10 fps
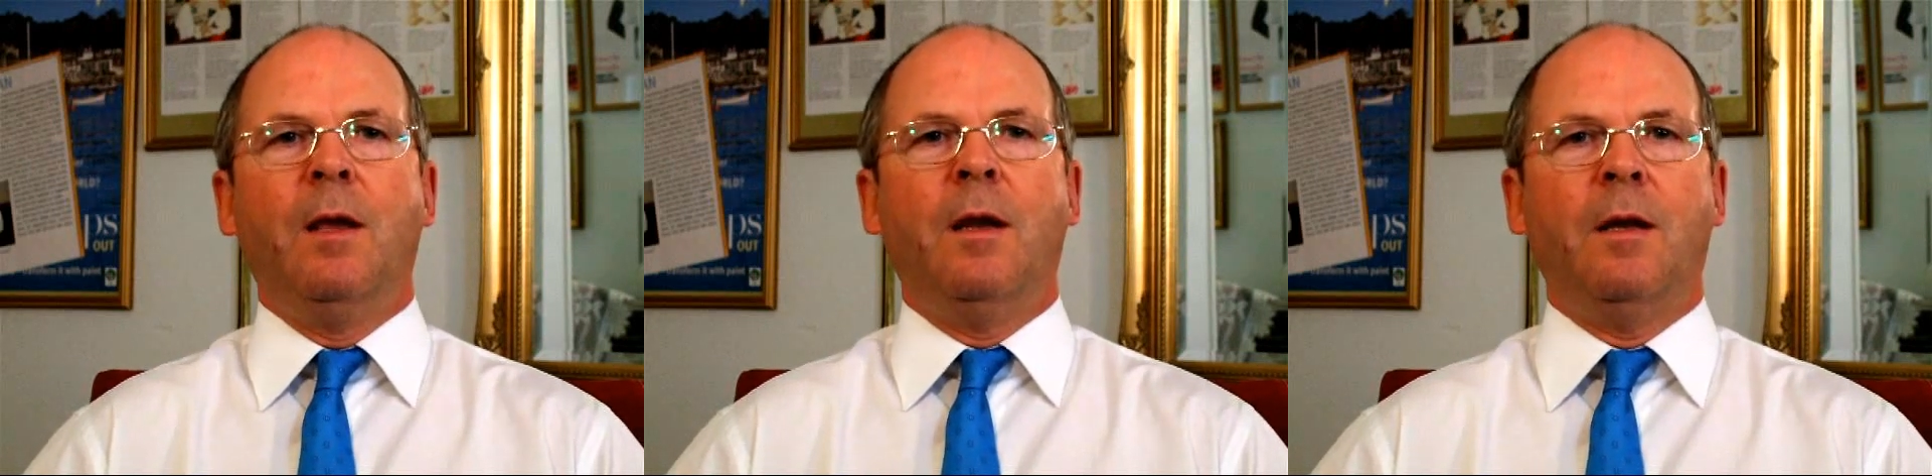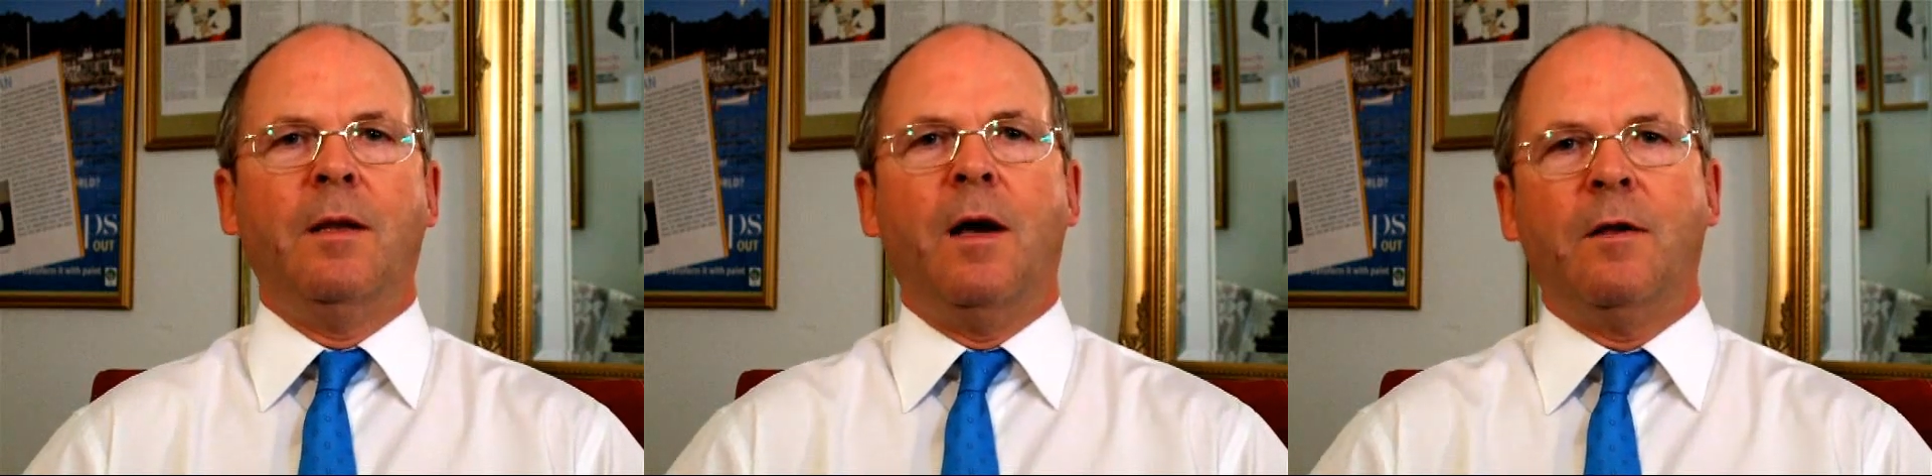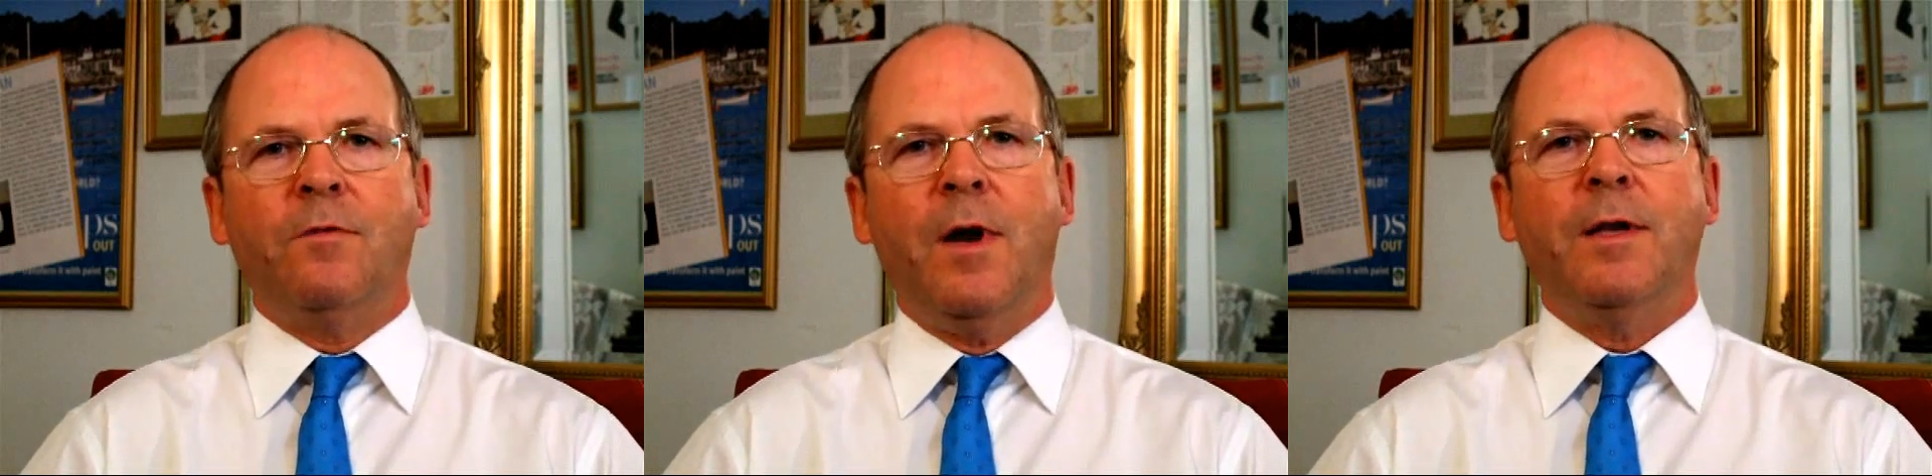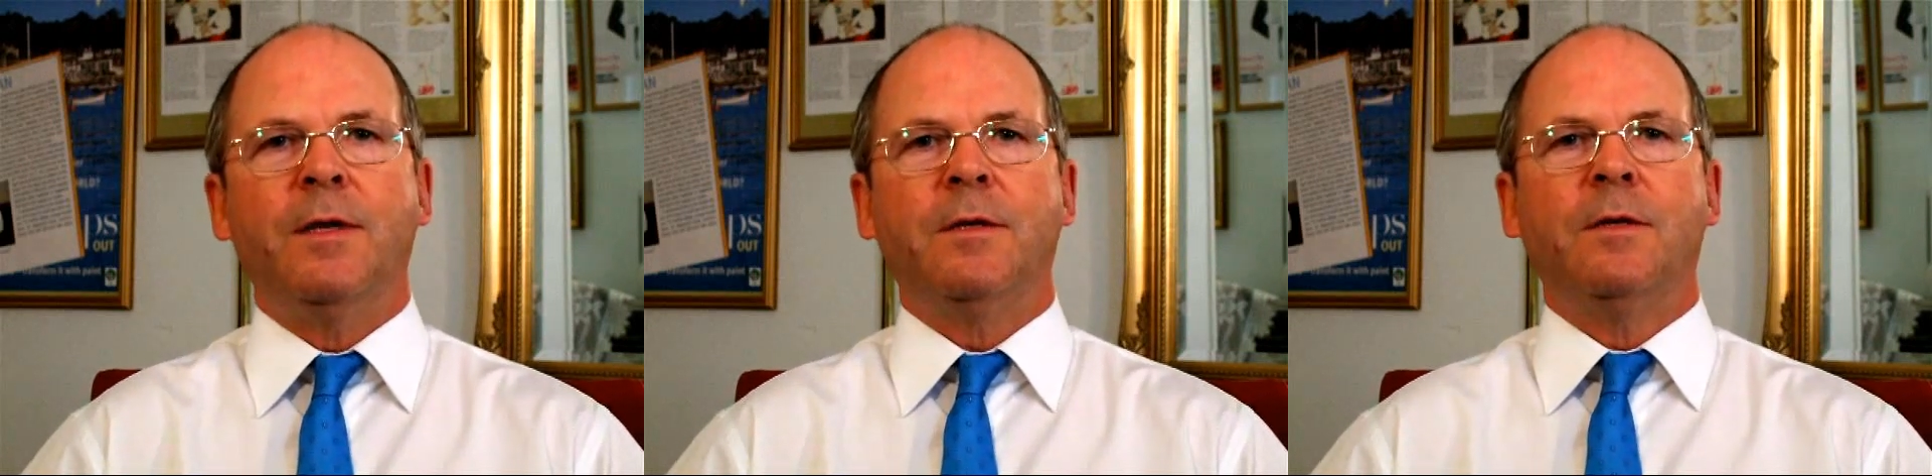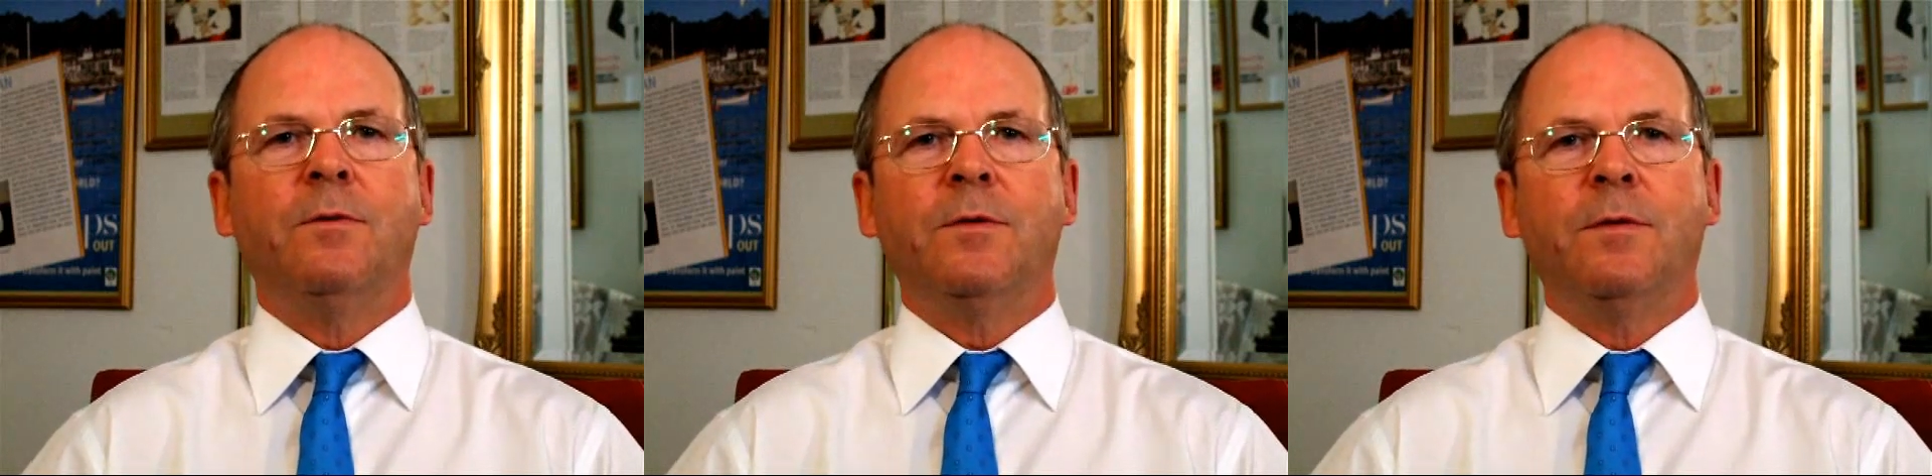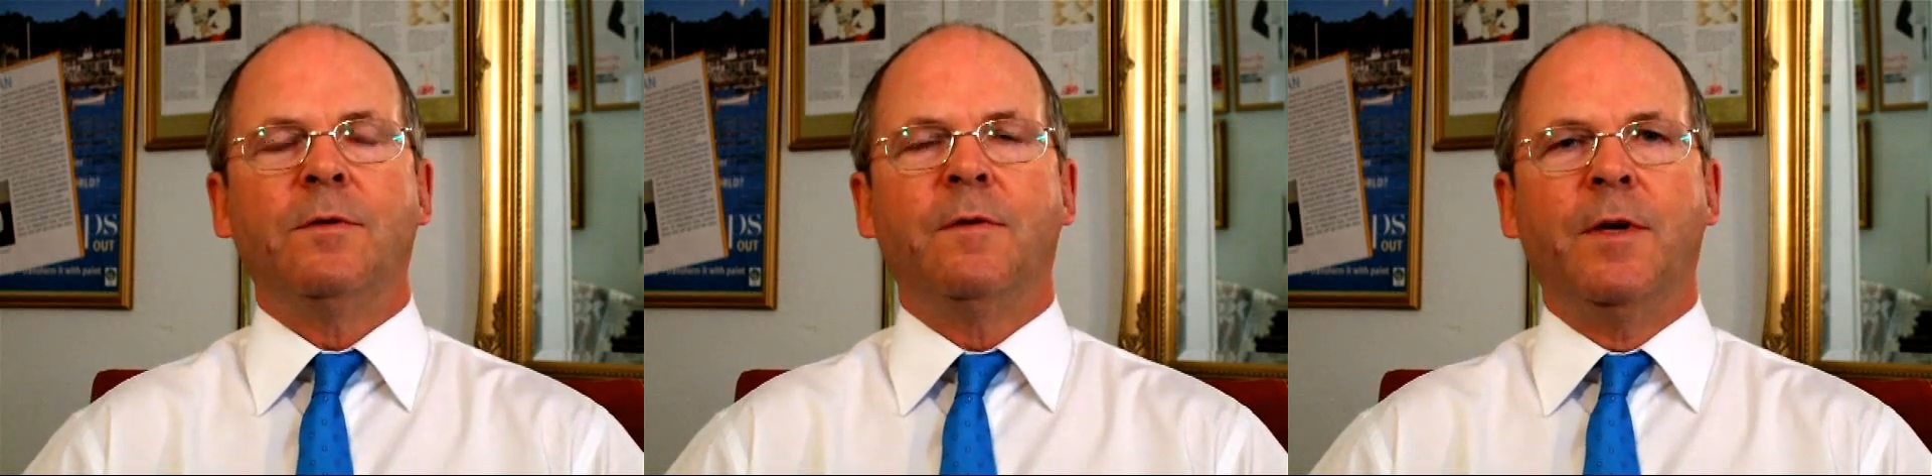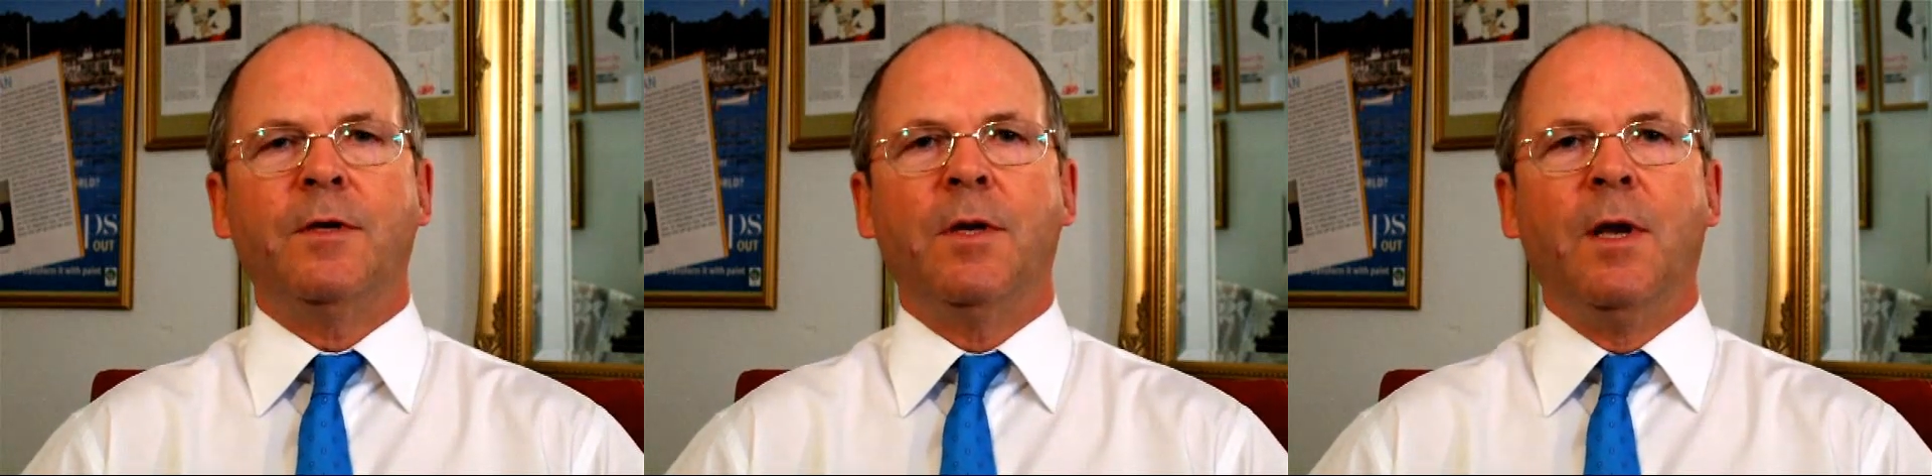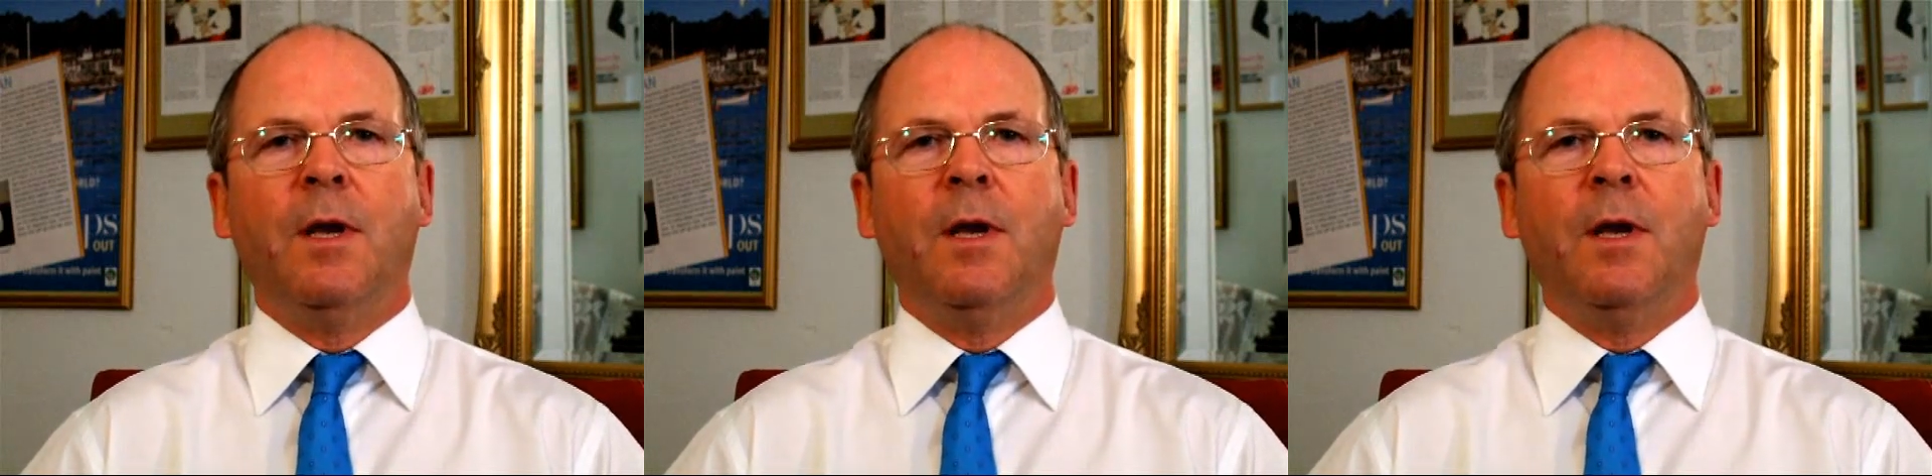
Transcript: the arthritis, and all sorts of things.